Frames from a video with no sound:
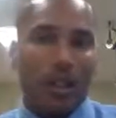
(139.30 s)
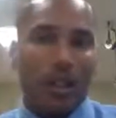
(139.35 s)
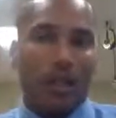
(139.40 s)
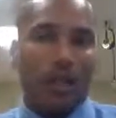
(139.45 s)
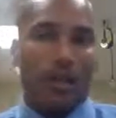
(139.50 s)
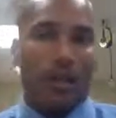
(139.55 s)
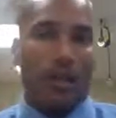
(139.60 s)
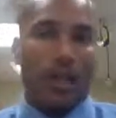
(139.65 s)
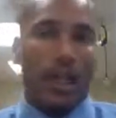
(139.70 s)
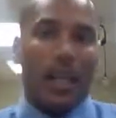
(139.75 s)

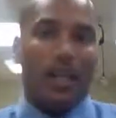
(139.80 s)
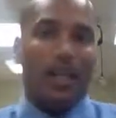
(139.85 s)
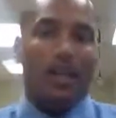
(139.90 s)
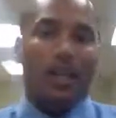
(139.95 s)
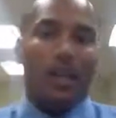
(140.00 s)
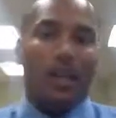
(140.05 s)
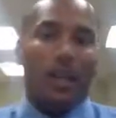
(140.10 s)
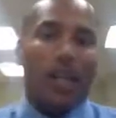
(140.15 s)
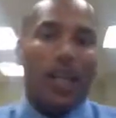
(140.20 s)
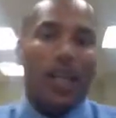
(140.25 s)
Okay,
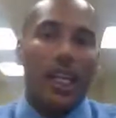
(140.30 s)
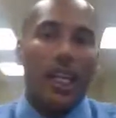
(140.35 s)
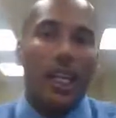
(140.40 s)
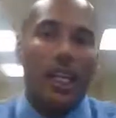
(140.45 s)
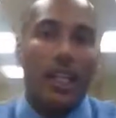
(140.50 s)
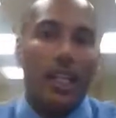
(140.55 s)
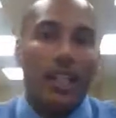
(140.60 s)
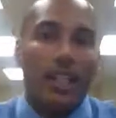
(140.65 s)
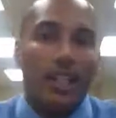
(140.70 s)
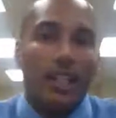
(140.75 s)
so the
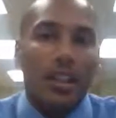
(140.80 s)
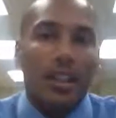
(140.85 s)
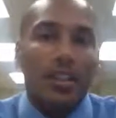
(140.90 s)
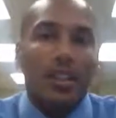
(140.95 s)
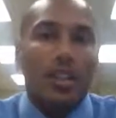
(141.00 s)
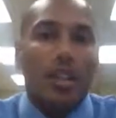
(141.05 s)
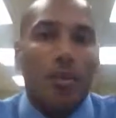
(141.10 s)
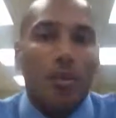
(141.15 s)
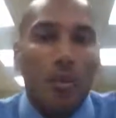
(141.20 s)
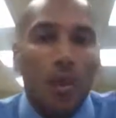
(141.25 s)
key here is
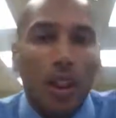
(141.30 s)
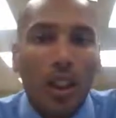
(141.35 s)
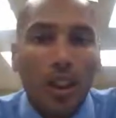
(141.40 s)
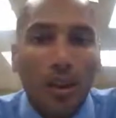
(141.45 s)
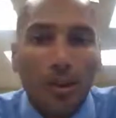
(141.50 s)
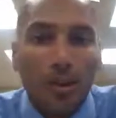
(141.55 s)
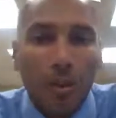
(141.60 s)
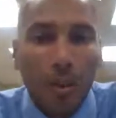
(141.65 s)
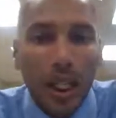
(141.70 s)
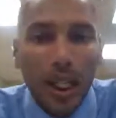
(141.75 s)
to
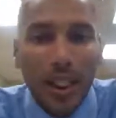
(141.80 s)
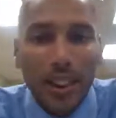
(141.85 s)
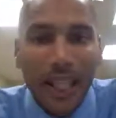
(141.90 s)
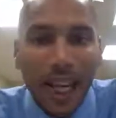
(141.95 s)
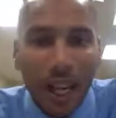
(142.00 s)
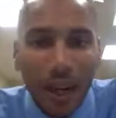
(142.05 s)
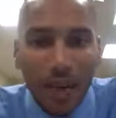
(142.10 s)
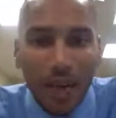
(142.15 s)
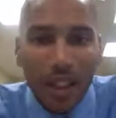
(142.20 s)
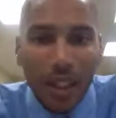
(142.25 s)
really break
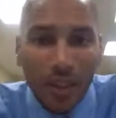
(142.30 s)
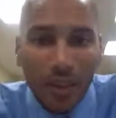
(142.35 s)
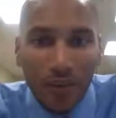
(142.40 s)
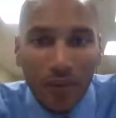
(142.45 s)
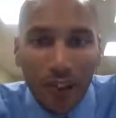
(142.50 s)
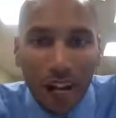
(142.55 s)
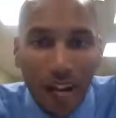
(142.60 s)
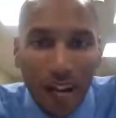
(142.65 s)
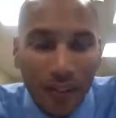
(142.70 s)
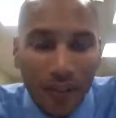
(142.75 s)
down these
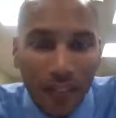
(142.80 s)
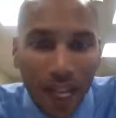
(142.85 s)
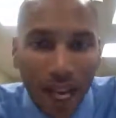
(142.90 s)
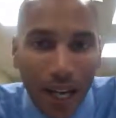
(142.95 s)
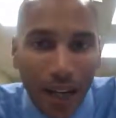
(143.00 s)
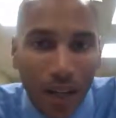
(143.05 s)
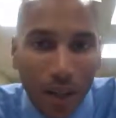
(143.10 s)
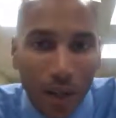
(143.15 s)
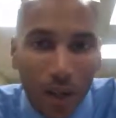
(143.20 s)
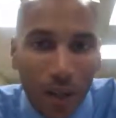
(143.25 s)
five
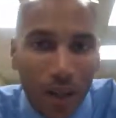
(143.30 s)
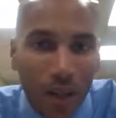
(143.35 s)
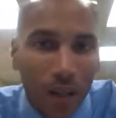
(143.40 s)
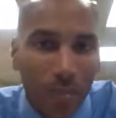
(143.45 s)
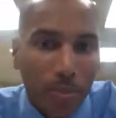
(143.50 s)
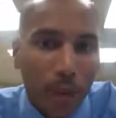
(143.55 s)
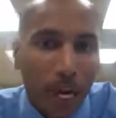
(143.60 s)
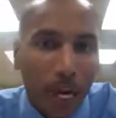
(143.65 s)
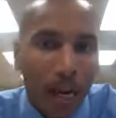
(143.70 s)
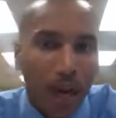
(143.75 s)
categories
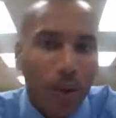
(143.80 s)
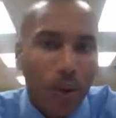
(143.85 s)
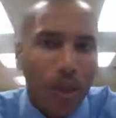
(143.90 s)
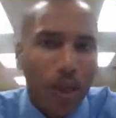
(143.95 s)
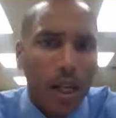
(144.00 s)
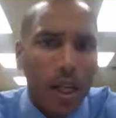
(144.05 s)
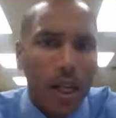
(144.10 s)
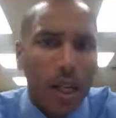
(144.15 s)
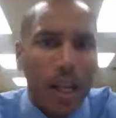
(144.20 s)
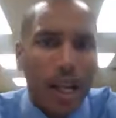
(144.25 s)
of power
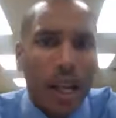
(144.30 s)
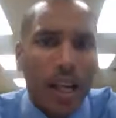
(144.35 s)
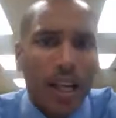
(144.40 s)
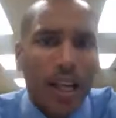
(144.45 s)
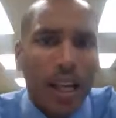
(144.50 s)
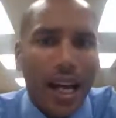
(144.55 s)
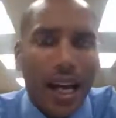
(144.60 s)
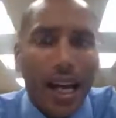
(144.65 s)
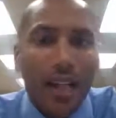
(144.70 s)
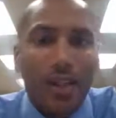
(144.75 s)
and
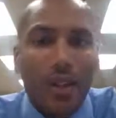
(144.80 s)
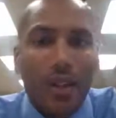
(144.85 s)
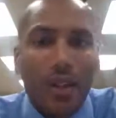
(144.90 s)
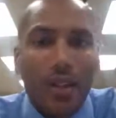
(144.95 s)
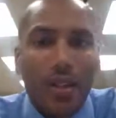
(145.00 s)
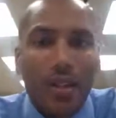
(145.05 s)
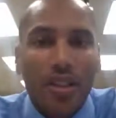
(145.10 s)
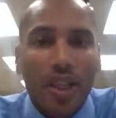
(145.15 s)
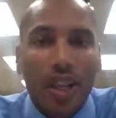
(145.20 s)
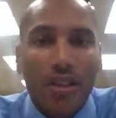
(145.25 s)
then ask
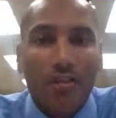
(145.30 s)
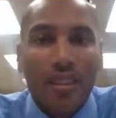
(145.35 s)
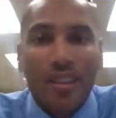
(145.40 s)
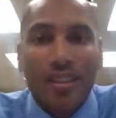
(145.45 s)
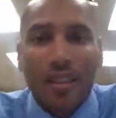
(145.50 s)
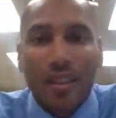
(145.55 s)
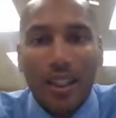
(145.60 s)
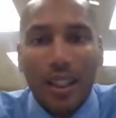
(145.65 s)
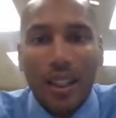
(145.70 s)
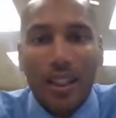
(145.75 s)
yourself
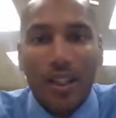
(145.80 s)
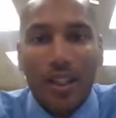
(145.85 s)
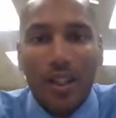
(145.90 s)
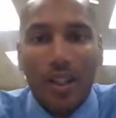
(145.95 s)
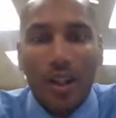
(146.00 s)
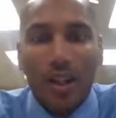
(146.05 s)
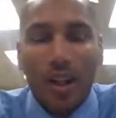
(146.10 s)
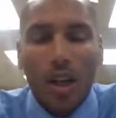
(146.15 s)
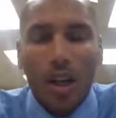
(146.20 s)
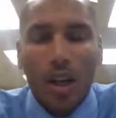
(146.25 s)
as a
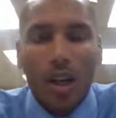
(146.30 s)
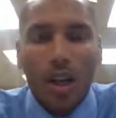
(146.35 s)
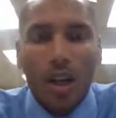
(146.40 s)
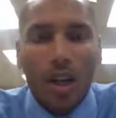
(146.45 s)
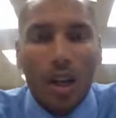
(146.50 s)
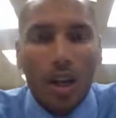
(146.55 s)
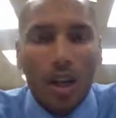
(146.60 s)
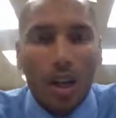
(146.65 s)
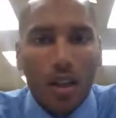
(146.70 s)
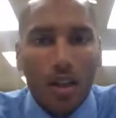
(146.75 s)
leader,
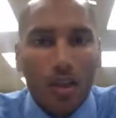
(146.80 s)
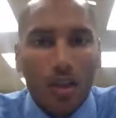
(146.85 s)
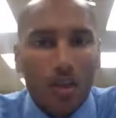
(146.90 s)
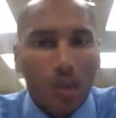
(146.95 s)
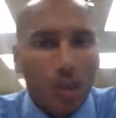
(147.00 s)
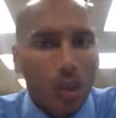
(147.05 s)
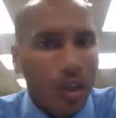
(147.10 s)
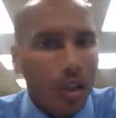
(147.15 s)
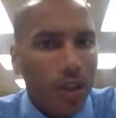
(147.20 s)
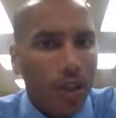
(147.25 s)

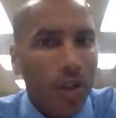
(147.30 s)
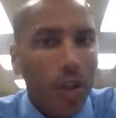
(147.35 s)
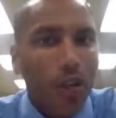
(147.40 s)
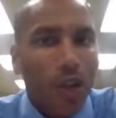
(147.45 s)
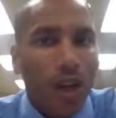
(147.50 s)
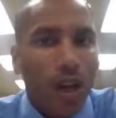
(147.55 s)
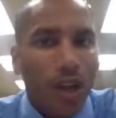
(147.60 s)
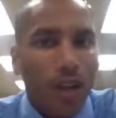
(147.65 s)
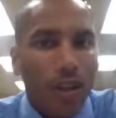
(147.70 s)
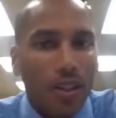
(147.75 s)
where do you
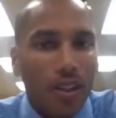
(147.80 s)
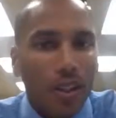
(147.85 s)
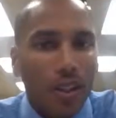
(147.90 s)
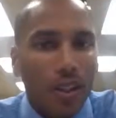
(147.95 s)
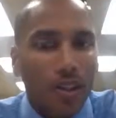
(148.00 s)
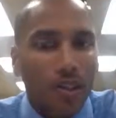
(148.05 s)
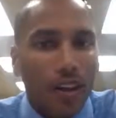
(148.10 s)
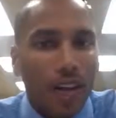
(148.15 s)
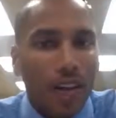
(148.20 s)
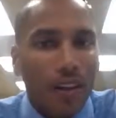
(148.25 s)
fall into
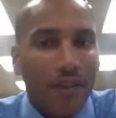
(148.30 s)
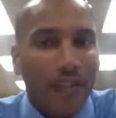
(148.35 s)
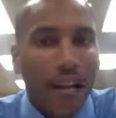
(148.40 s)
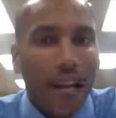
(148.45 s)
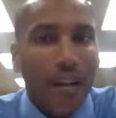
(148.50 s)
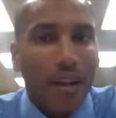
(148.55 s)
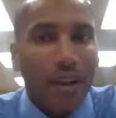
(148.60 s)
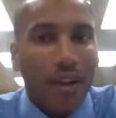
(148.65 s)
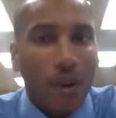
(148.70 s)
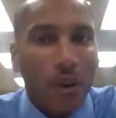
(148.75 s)
these five
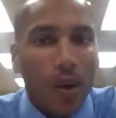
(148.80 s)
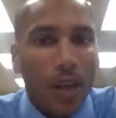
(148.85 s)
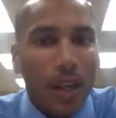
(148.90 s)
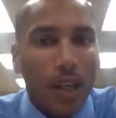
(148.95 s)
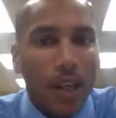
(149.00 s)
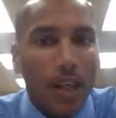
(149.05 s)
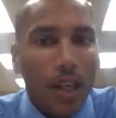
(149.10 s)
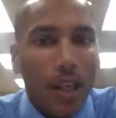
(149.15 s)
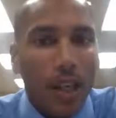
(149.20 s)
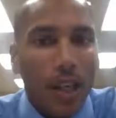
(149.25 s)

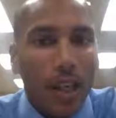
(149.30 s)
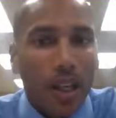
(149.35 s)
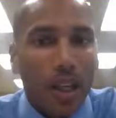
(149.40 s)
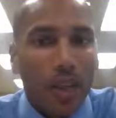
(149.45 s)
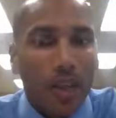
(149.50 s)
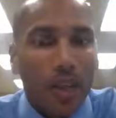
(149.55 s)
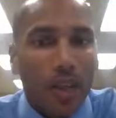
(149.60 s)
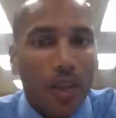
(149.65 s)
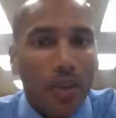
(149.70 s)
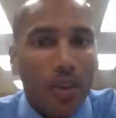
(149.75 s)
categories?
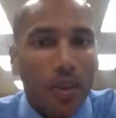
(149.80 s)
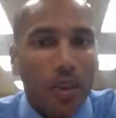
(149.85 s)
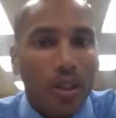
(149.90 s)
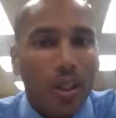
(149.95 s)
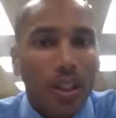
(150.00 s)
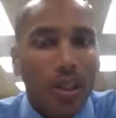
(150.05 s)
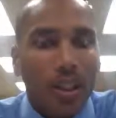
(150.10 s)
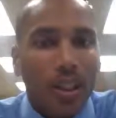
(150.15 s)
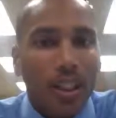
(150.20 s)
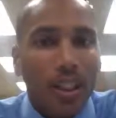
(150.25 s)
Does
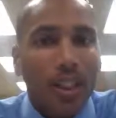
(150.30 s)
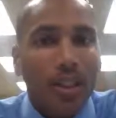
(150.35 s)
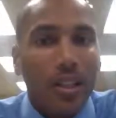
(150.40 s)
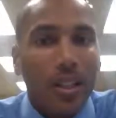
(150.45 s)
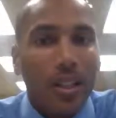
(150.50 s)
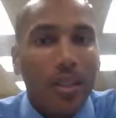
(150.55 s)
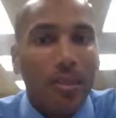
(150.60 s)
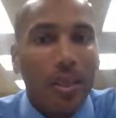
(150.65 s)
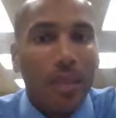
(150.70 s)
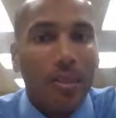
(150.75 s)
a leader
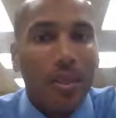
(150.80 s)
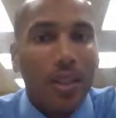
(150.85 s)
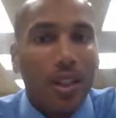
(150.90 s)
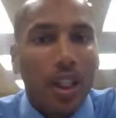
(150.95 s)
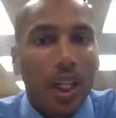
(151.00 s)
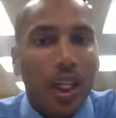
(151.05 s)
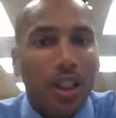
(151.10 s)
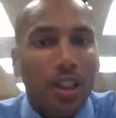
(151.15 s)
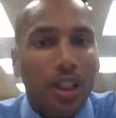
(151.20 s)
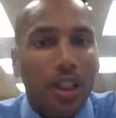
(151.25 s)
need to be
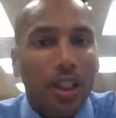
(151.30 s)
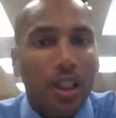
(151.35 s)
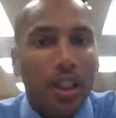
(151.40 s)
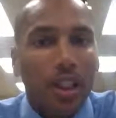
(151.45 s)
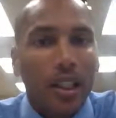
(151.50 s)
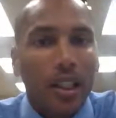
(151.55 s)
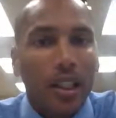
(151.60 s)
particularly